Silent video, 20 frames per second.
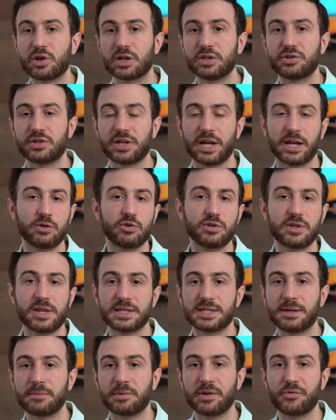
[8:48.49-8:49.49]
country. I know that
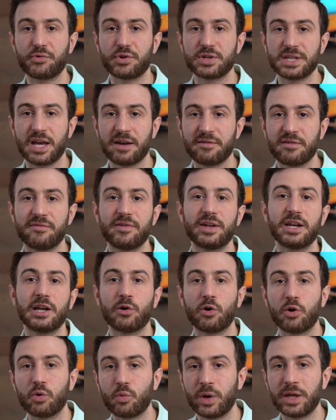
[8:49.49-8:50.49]
some countries have a very
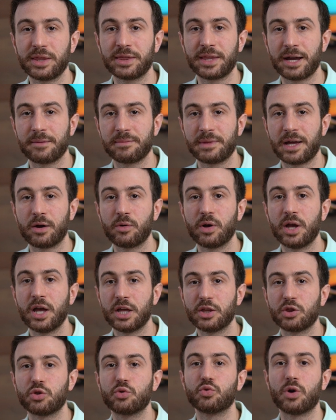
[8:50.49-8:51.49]
long wait time now
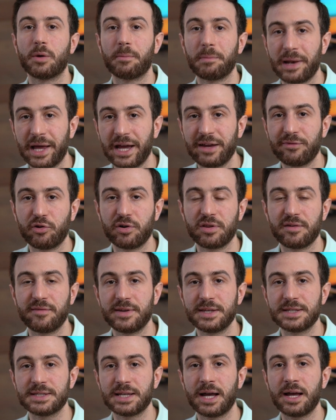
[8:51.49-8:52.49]
to apply for the
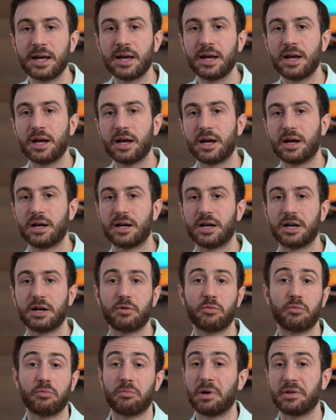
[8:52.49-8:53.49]
visa.
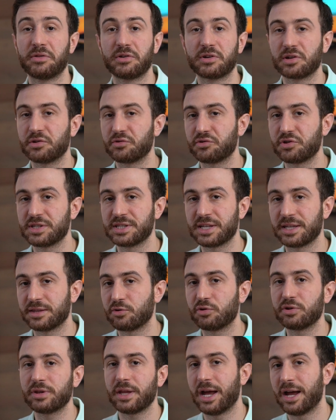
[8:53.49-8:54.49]
Uh, other countries
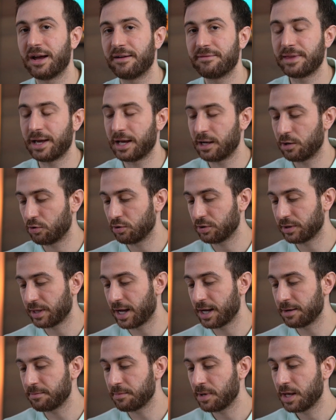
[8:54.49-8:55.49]
don't have that long
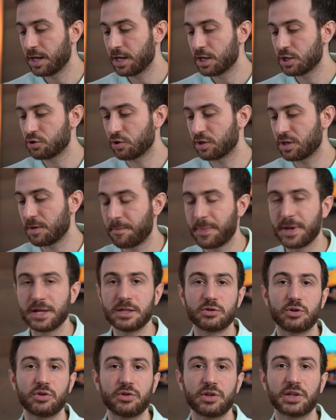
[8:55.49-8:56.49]
time. So it
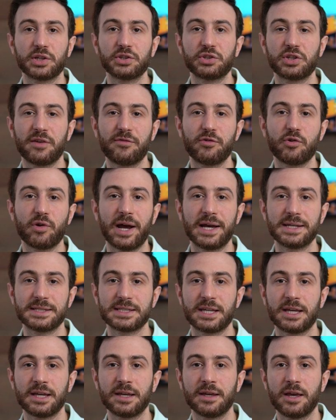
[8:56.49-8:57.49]
depends on the country if you're
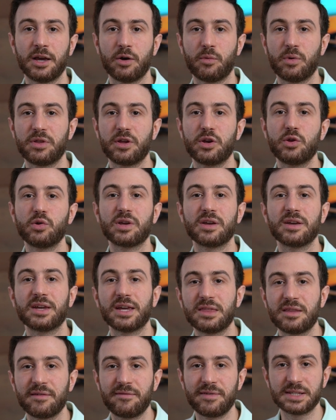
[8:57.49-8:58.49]
asking whether you can
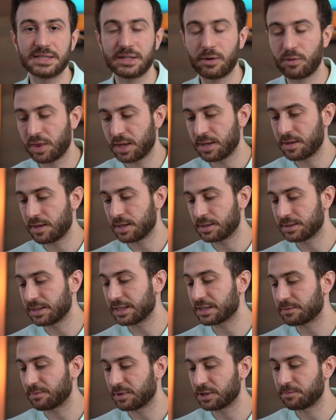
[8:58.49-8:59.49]
get the visa within
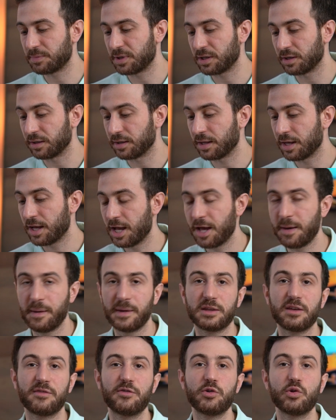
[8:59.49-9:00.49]
six months period. But if